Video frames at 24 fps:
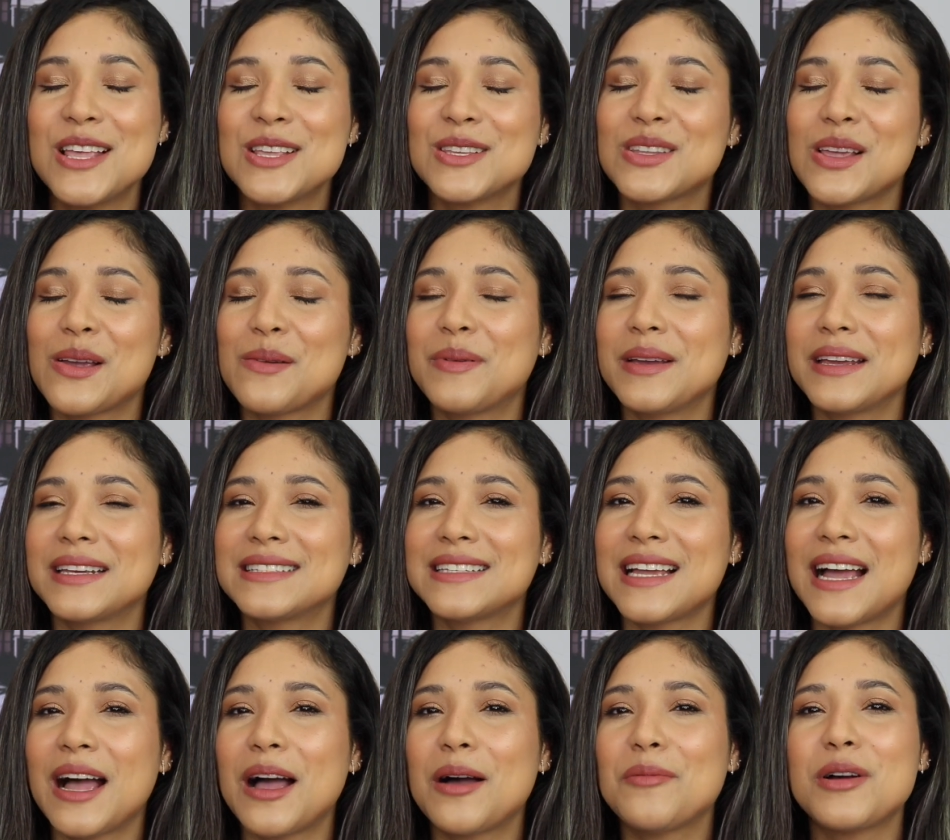So I
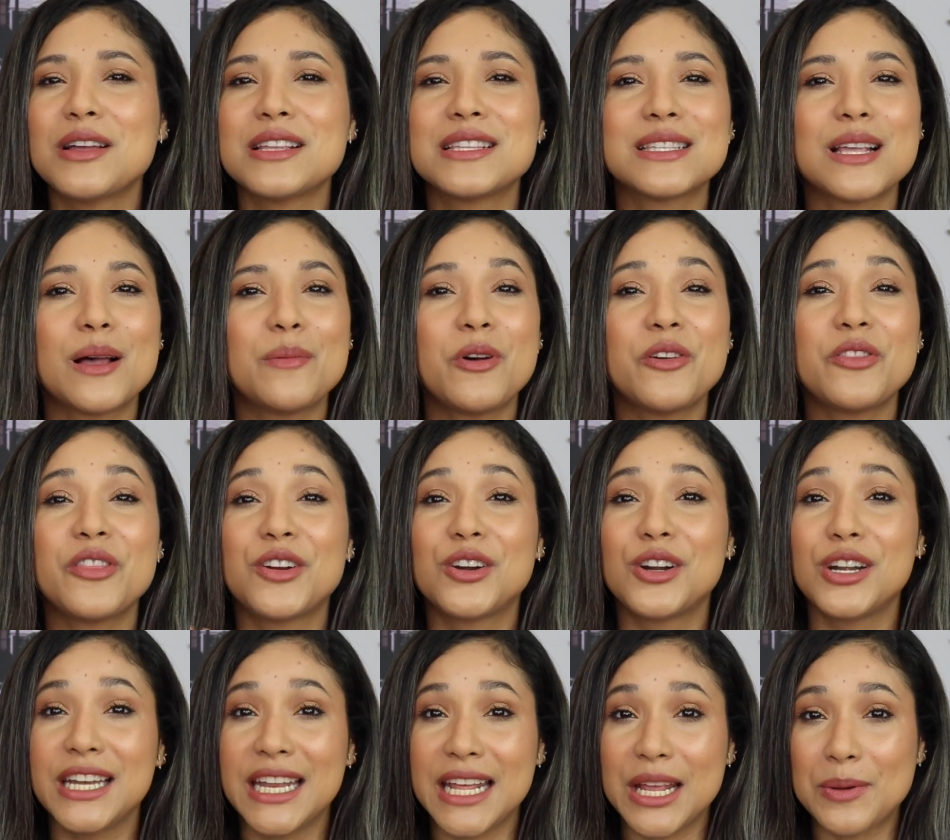picked up some of
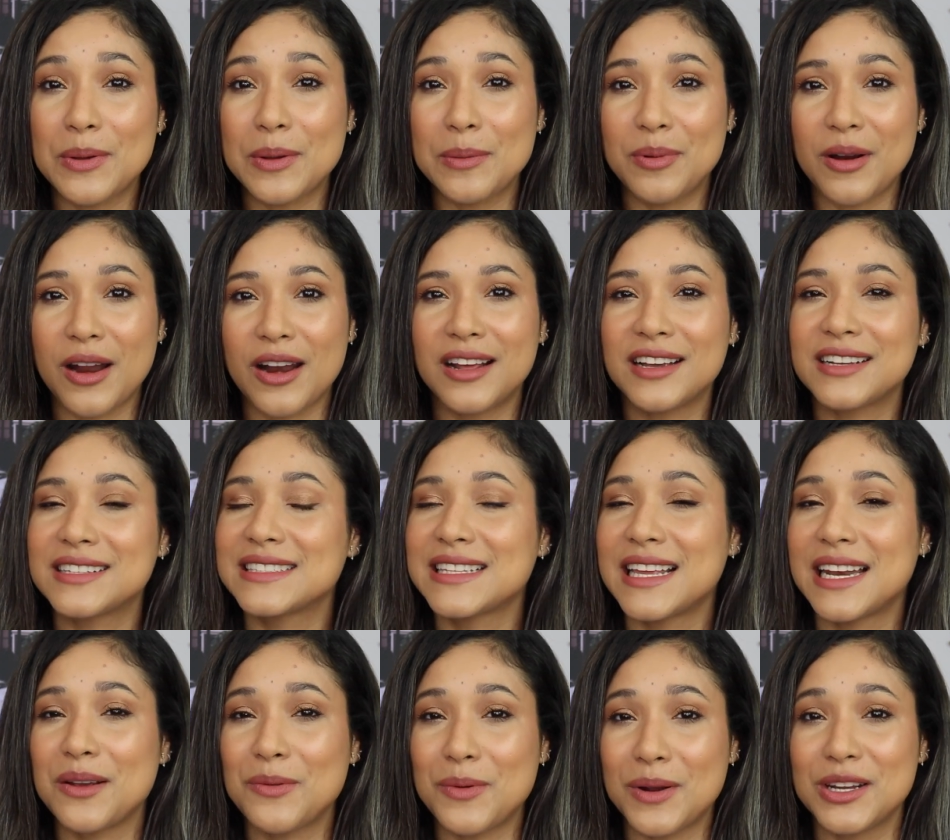their liquid products
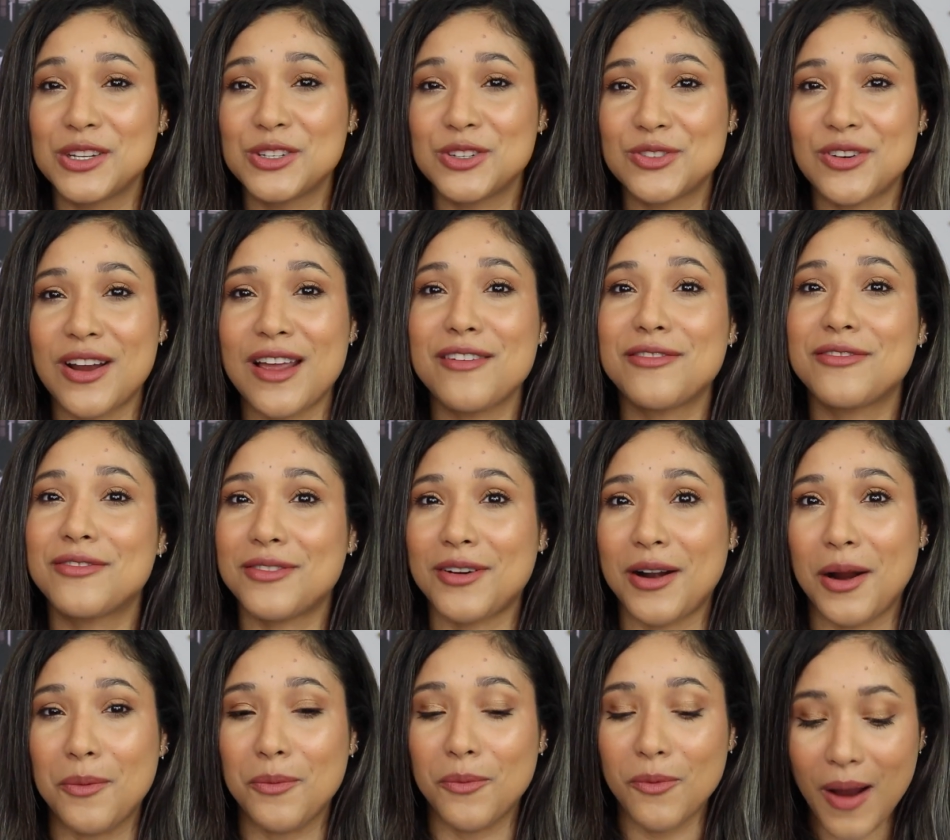that I wanted to try
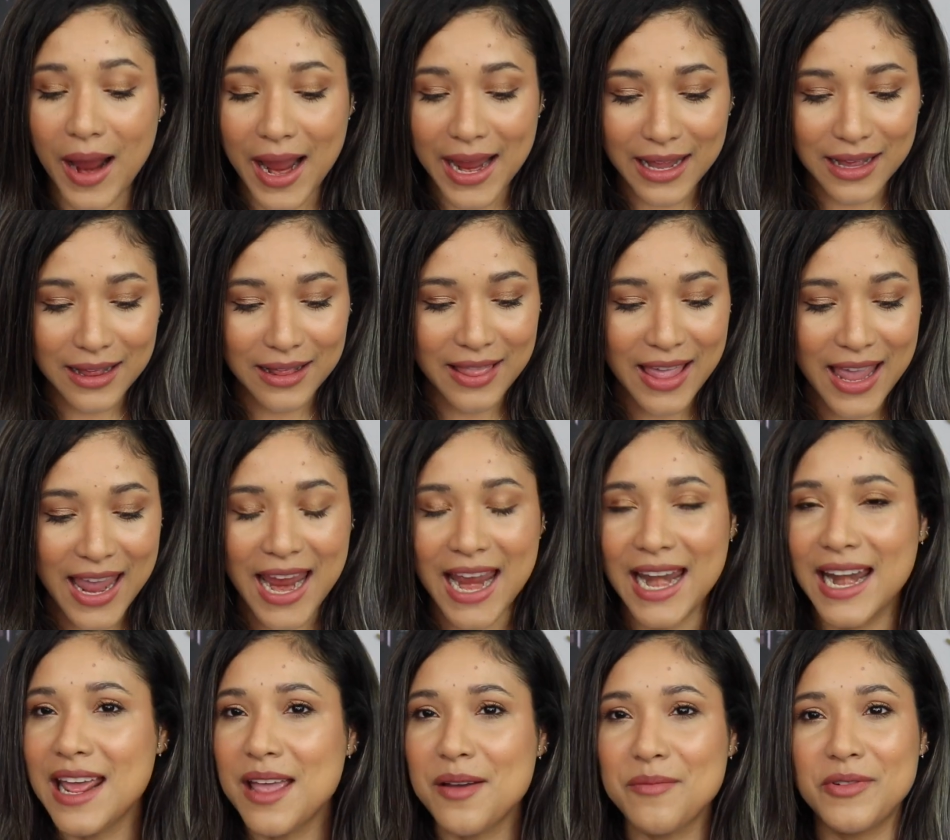for a while,
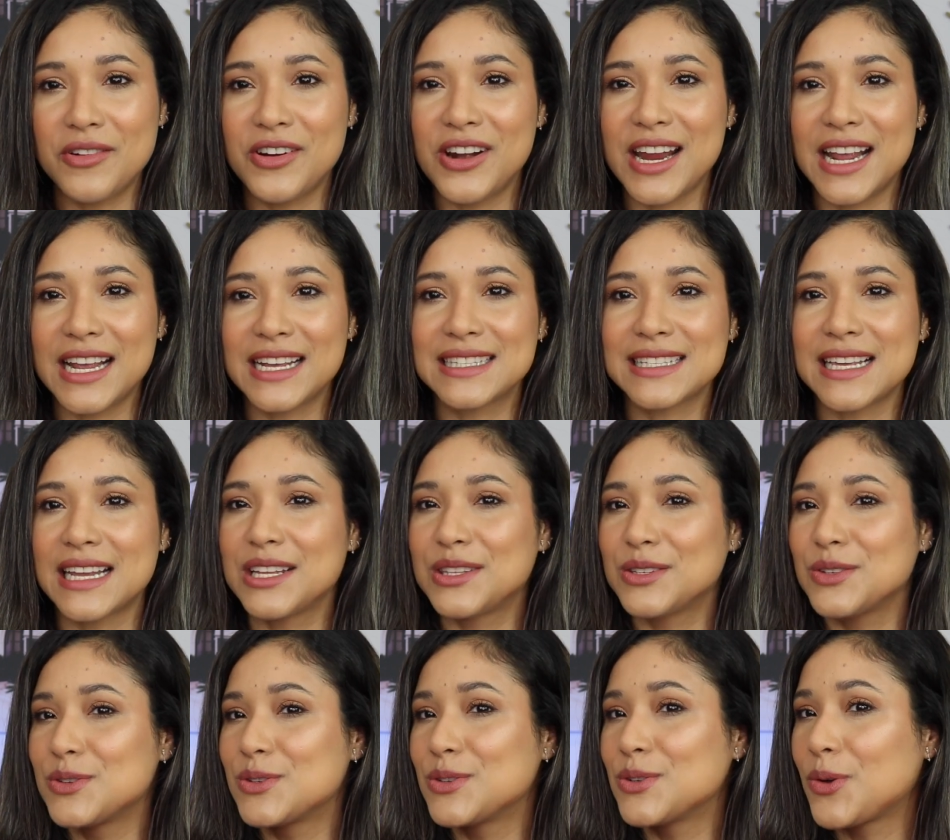and I am very
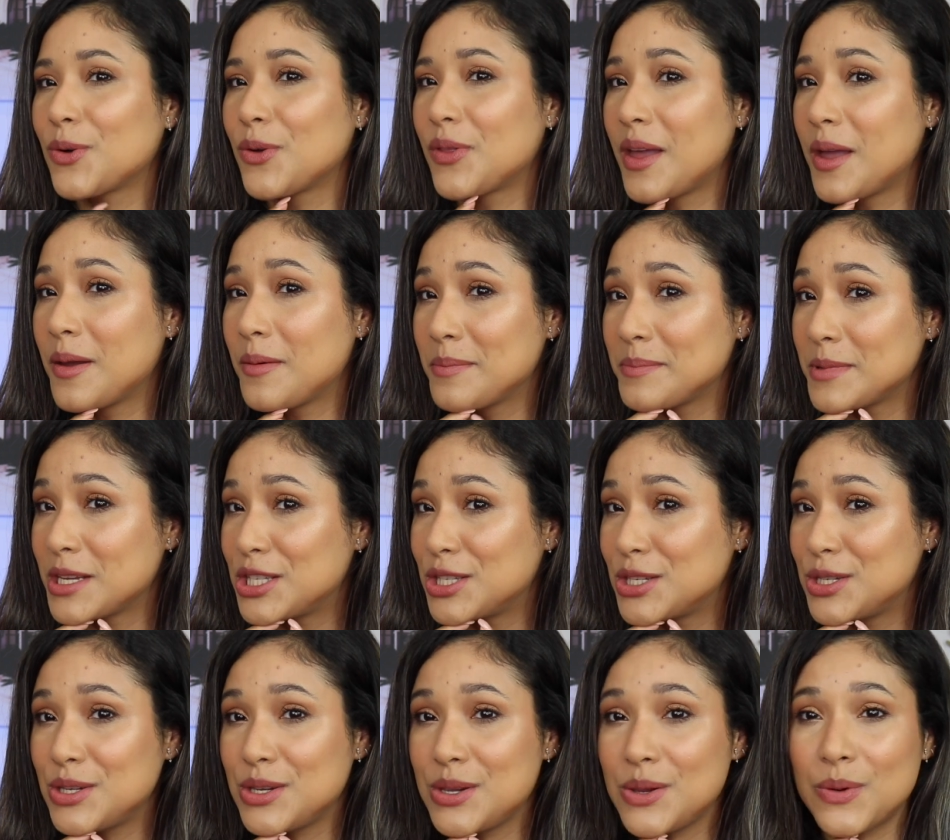excited to show them
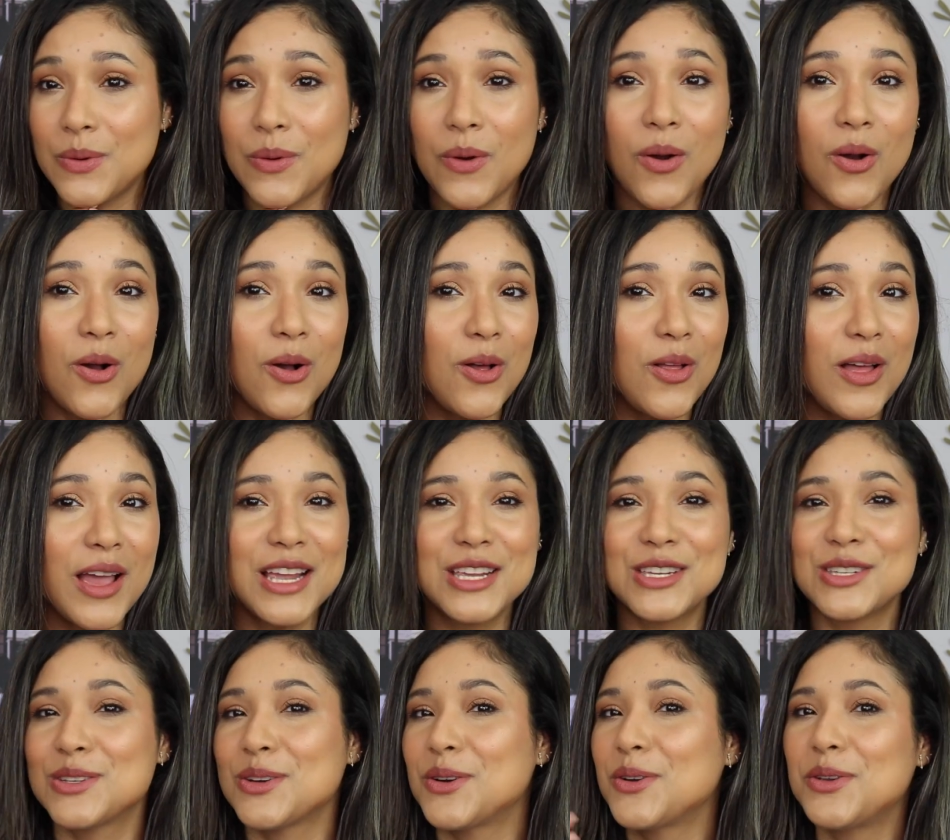to you all
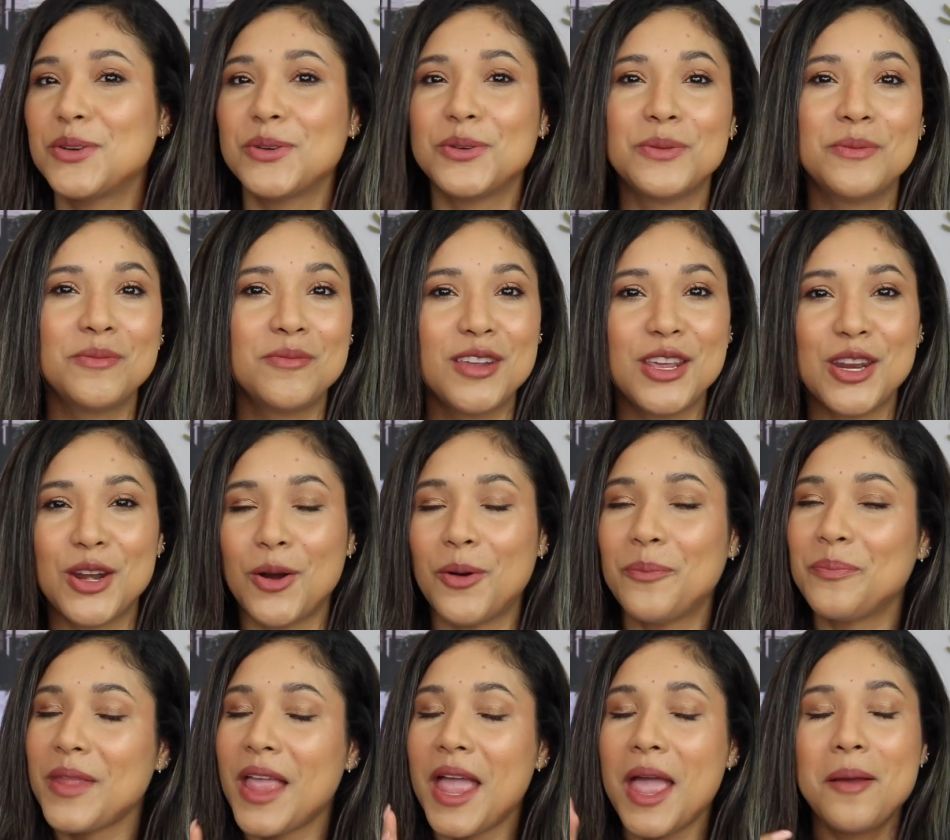and show you, you
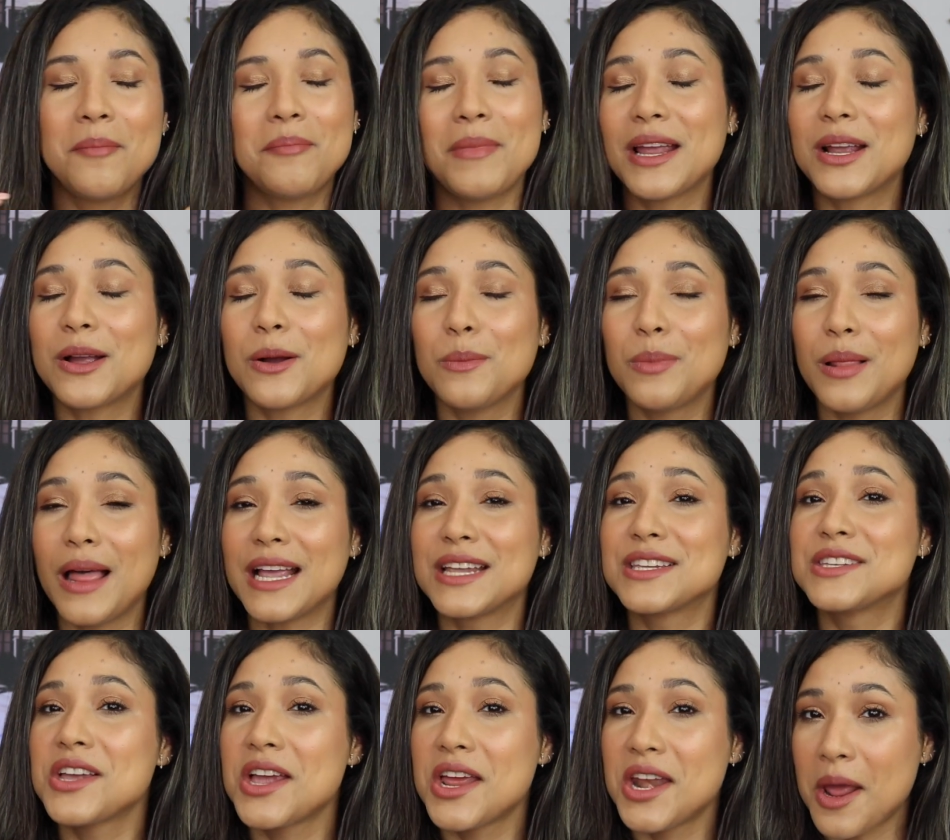know, my
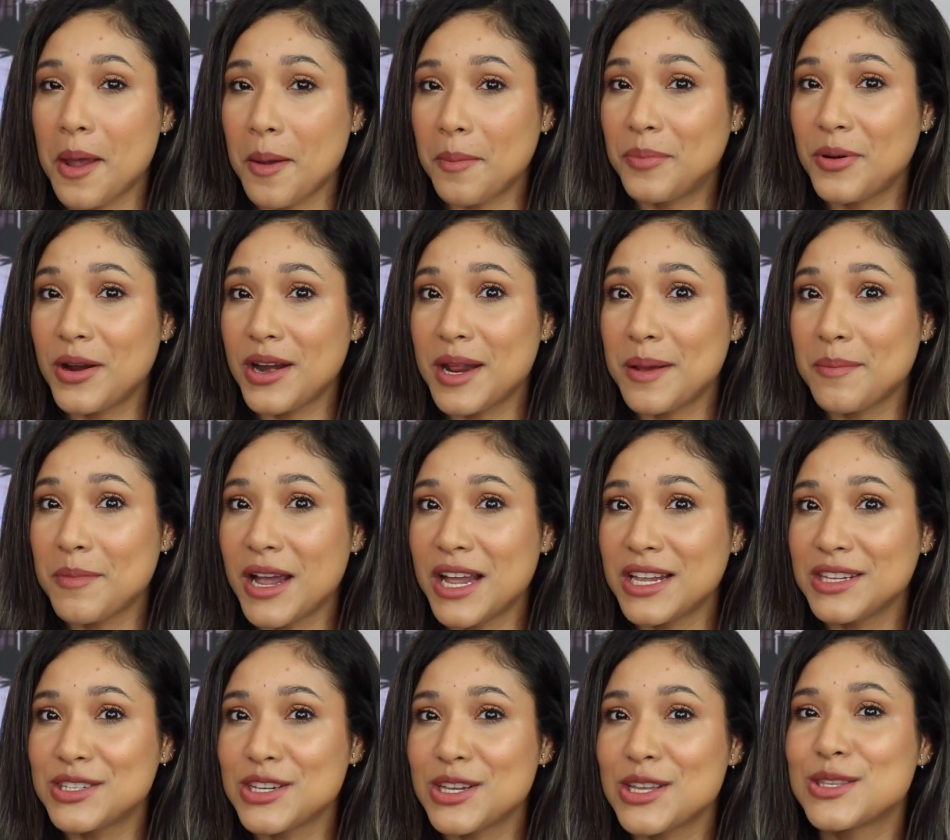complexion pretty
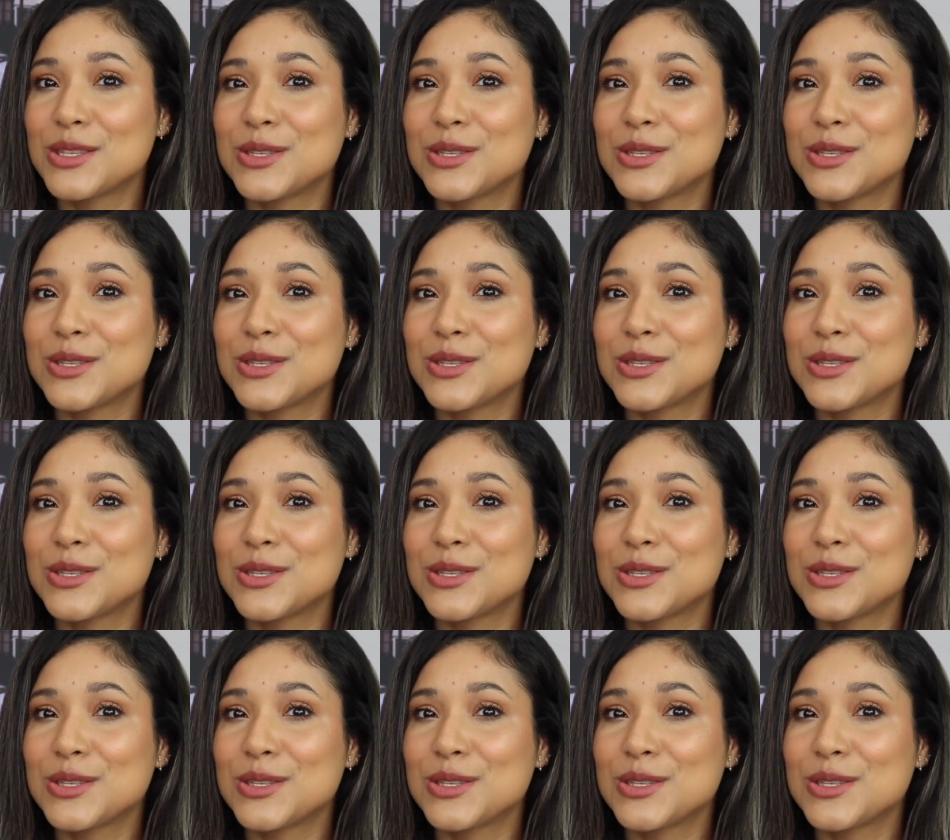much.